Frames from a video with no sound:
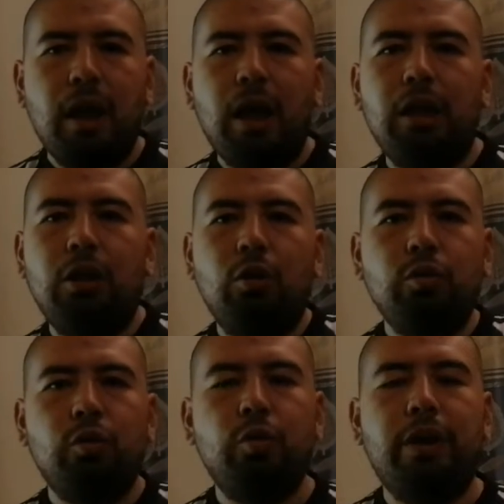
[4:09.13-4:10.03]

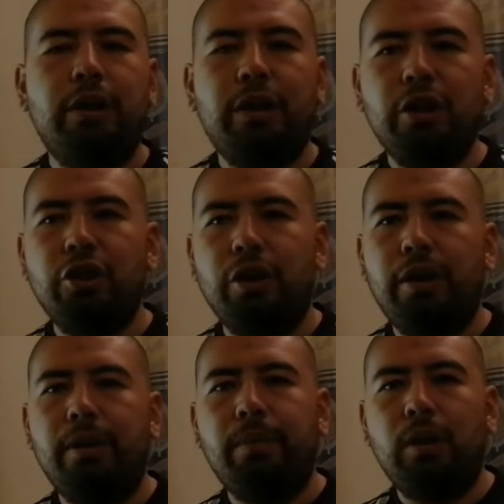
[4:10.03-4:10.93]
allows to the teacher
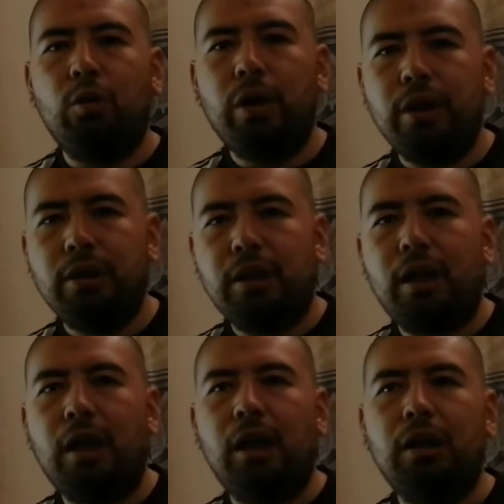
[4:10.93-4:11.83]
evaluate
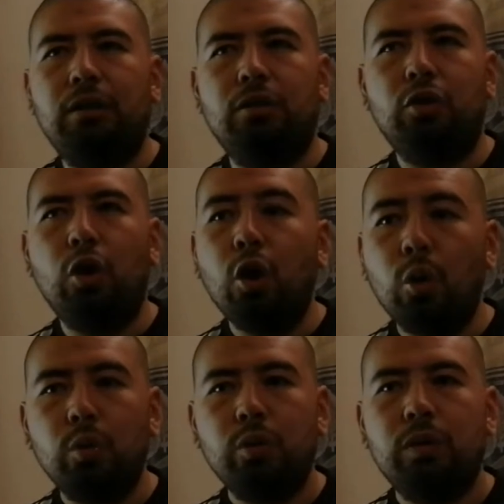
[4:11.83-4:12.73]
and
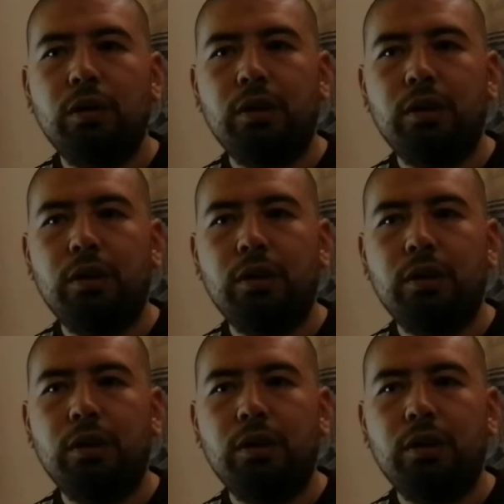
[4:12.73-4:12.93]
know